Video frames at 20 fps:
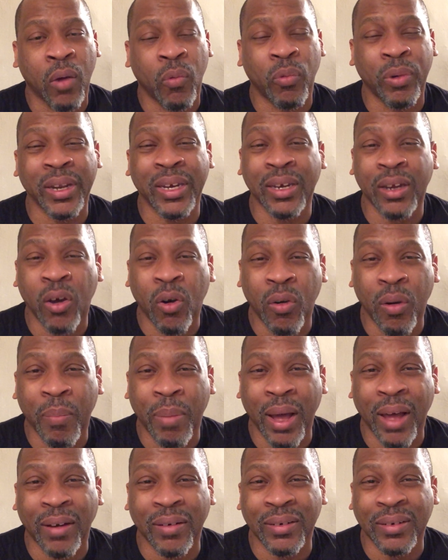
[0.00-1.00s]
We know
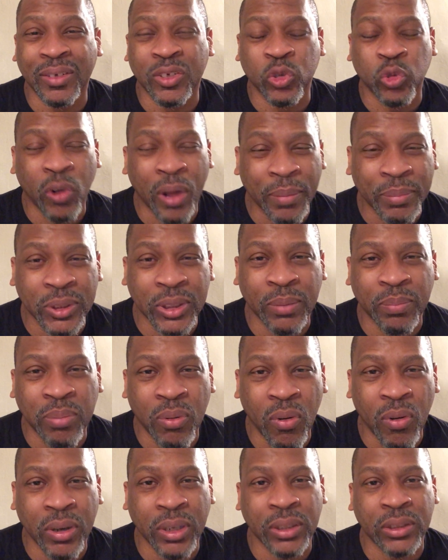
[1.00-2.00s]
about Trump
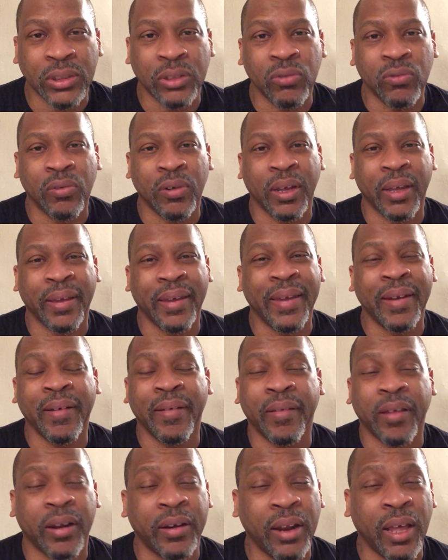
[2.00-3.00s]
supporters who,
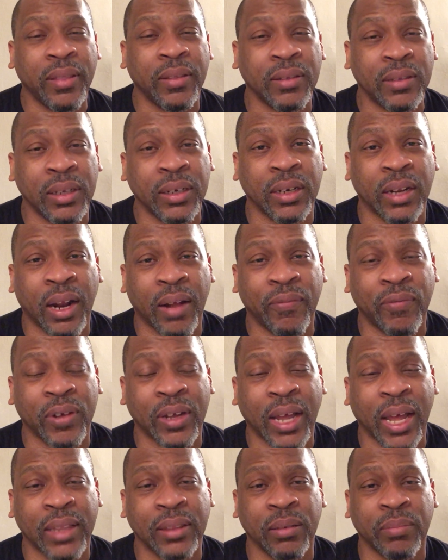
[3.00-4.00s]
and another thing that I
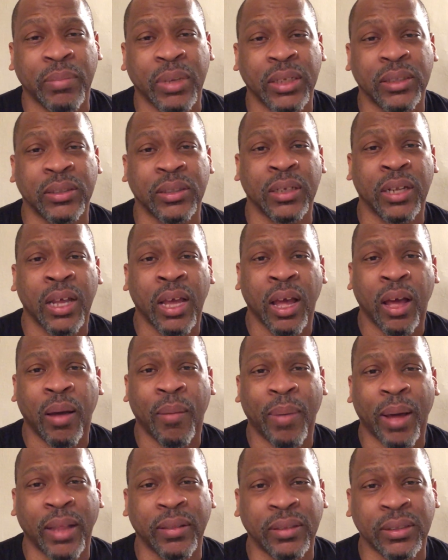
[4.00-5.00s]
forgot to mention
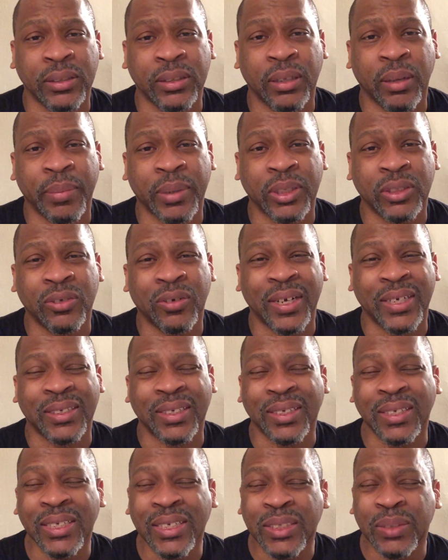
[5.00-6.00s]
about this
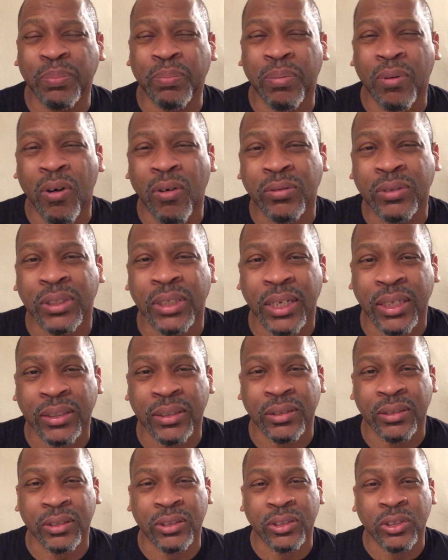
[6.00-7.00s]
demonstration, these
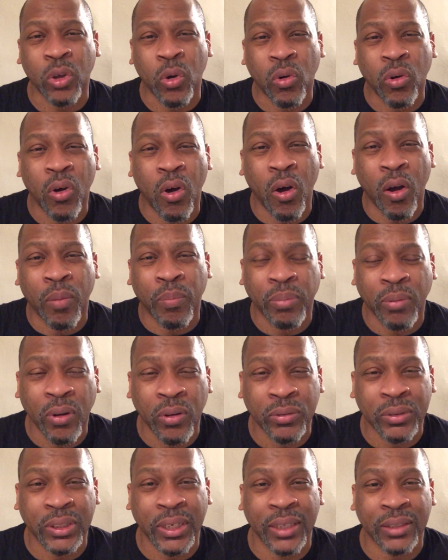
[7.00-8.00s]
protesters, so-called
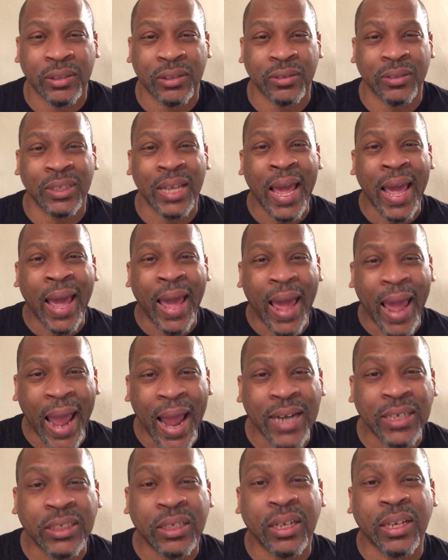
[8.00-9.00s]
protesters,
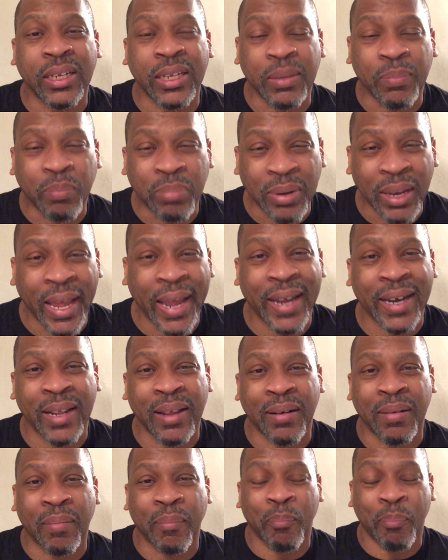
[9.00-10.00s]
actually
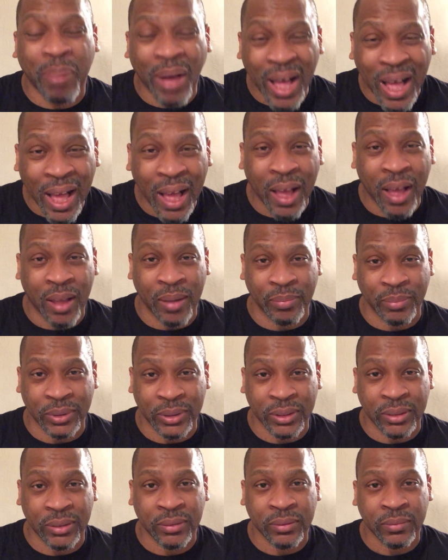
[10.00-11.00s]
planted
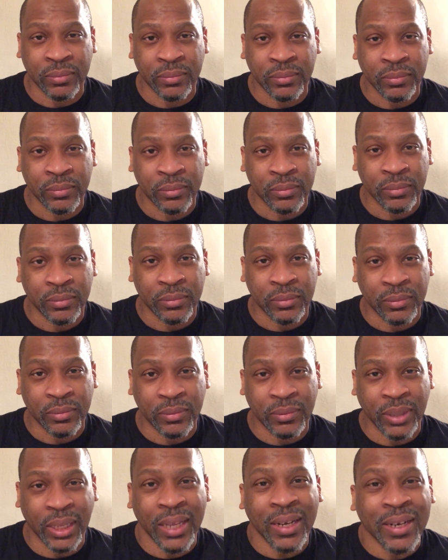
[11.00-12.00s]
bombs
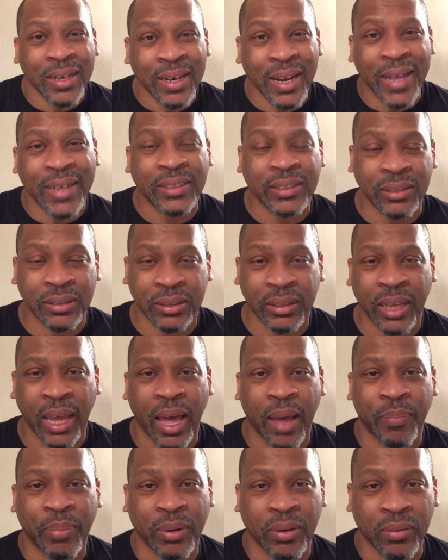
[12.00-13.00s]
in the nation's
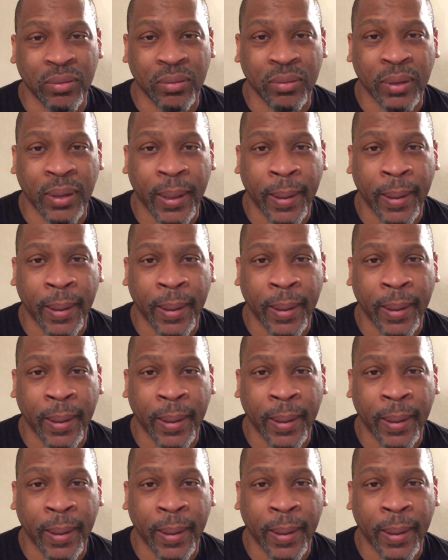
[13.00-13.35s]
capital.